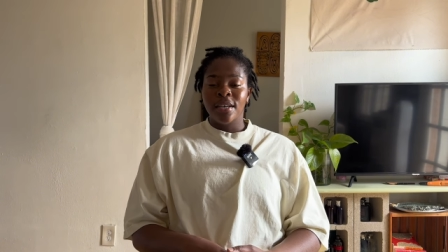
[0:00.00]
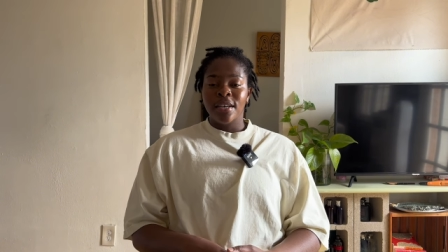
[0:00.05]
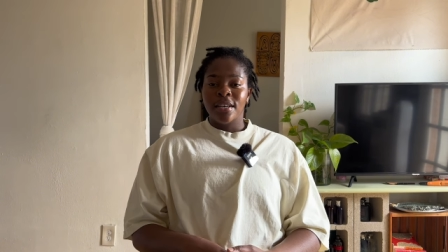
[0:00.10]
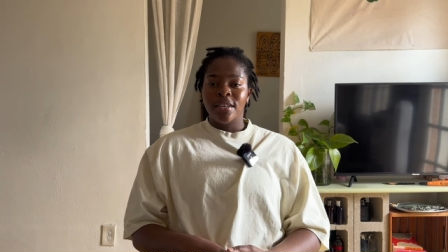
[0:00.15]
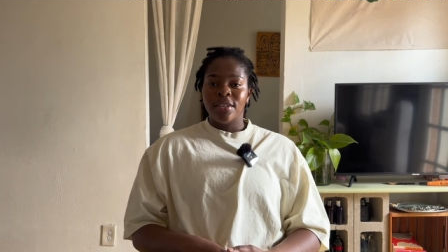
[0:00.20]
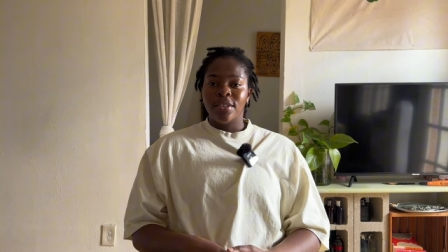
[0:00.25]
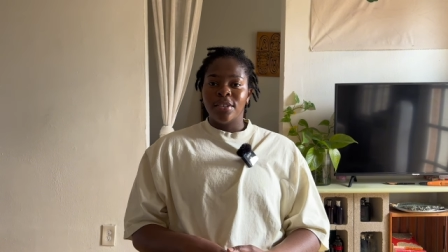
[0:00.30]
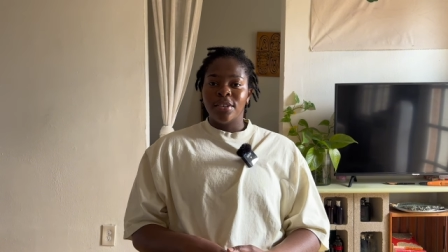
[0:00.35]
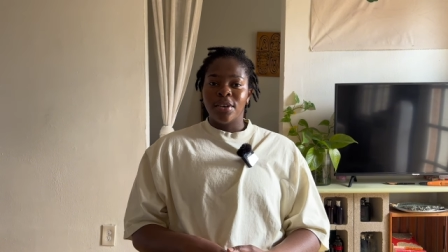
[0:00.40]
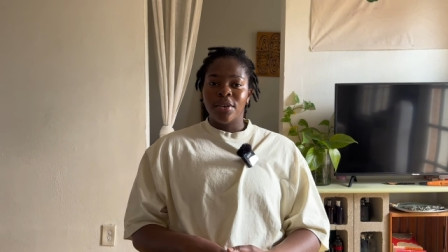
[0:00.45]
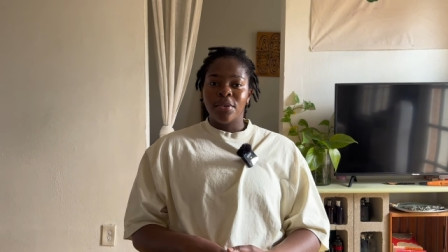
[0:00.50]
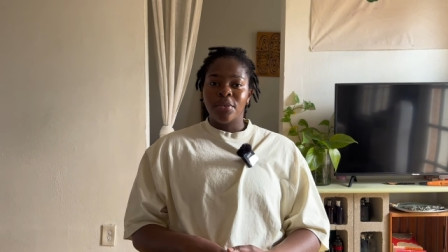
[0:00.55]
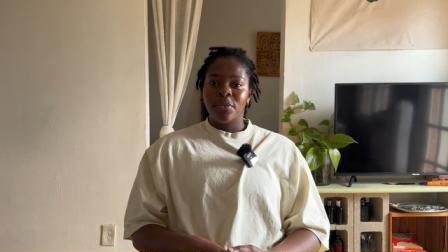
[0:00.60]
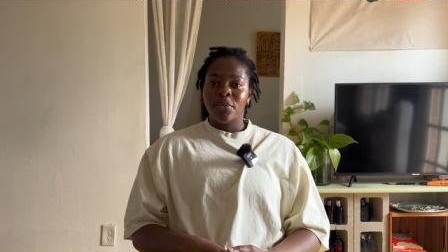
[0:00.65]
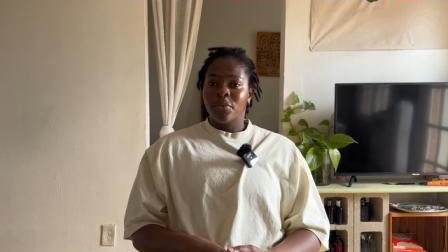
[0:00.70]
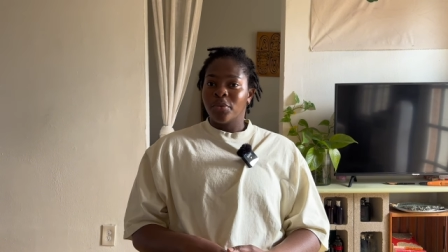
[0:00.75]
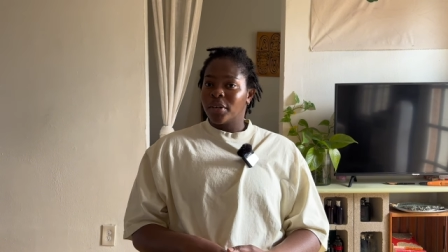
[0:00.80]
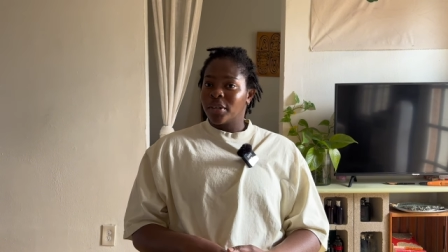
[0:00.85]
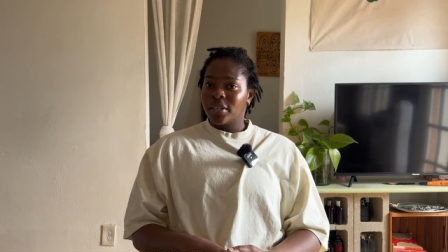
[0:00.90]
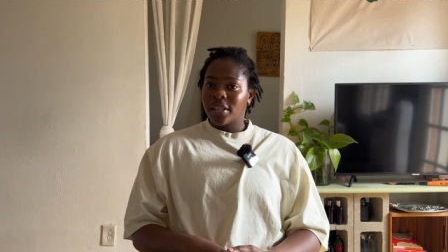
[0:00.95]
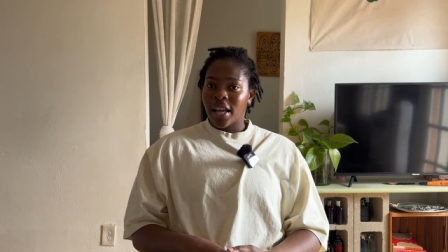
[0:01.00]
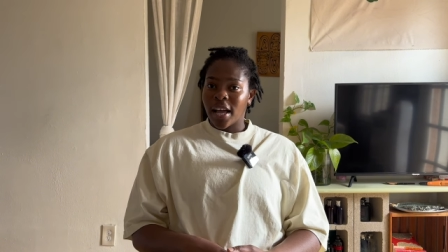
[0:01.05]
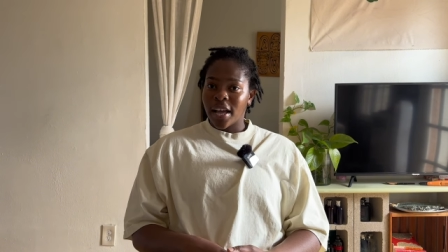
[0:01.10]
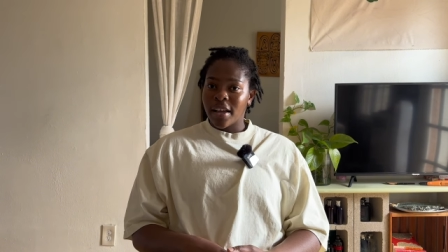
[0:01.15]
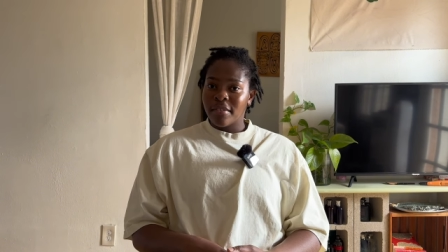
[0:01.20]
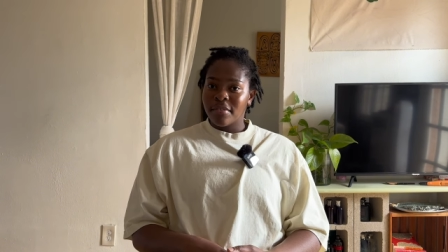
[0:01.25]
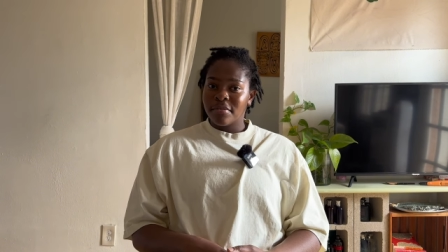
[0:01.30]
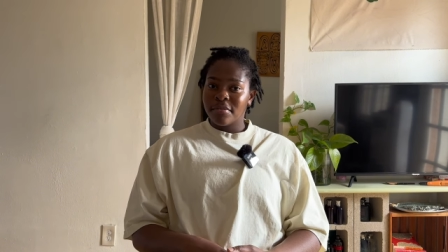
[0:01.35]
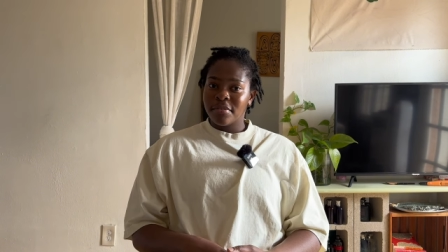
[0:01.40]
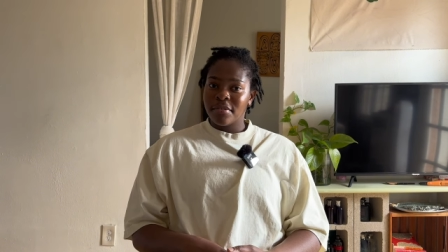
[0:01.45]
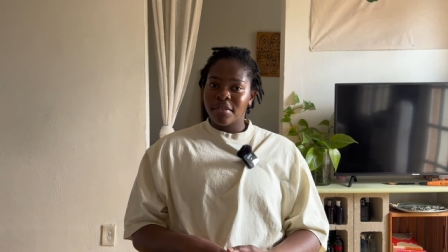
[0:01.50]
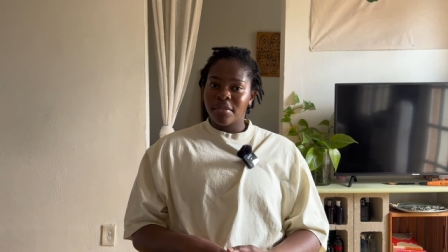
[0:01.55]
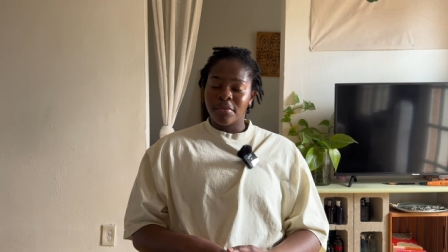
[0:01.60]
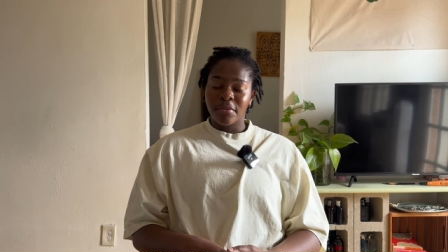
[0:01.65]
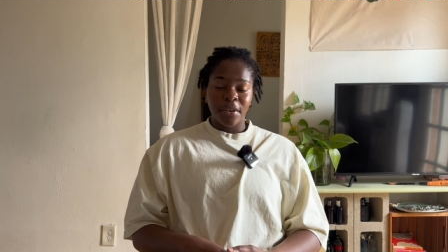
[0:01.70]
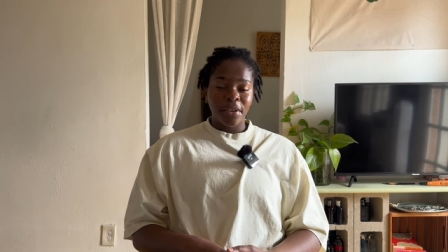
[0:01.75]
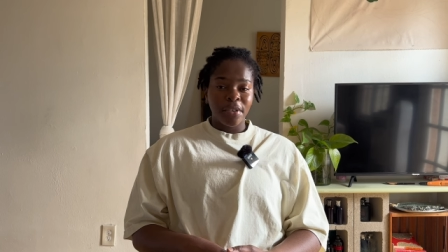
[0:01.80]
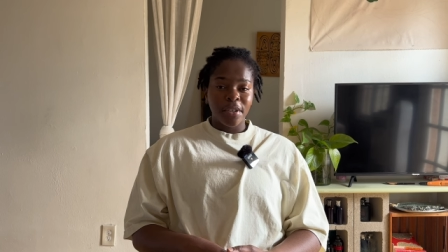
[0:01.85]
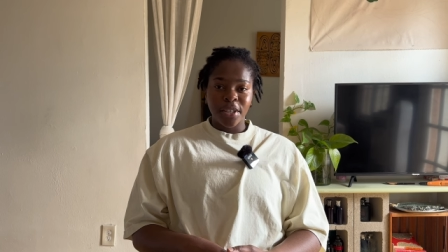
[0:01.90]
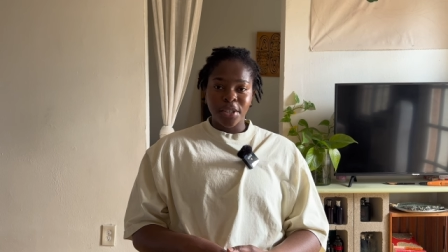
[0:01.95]
you know, real life,
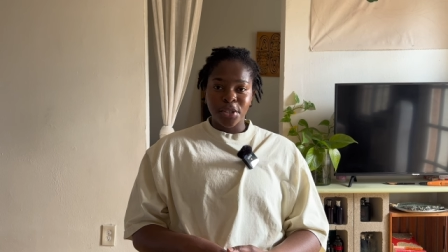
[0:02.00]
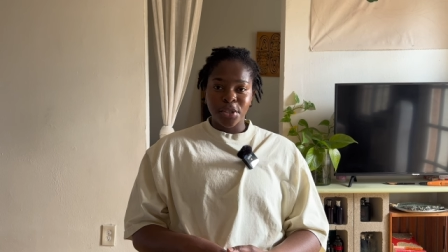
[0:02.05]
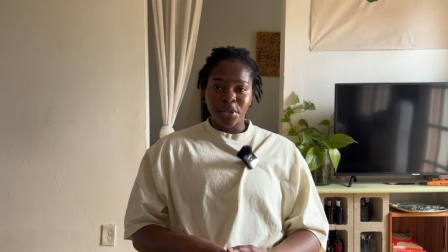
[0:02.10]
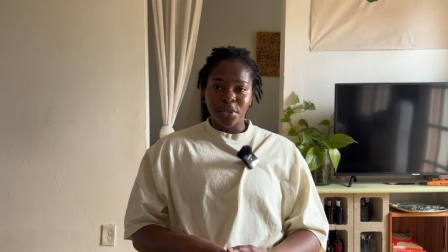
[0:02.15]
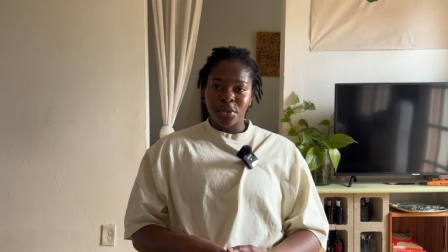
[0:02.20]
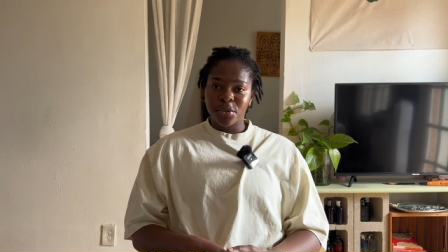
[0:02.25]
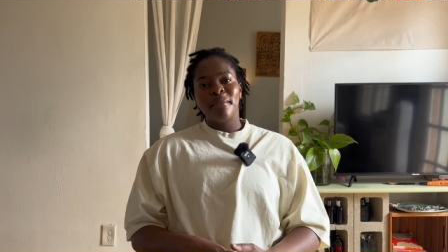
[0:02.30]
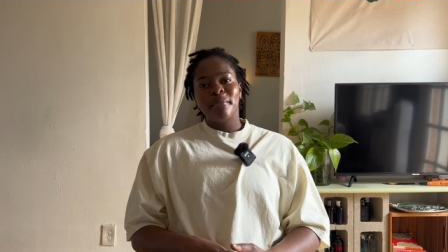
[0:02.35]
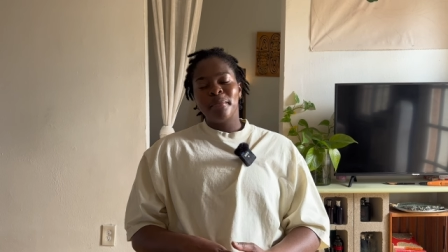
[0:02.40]
real issues.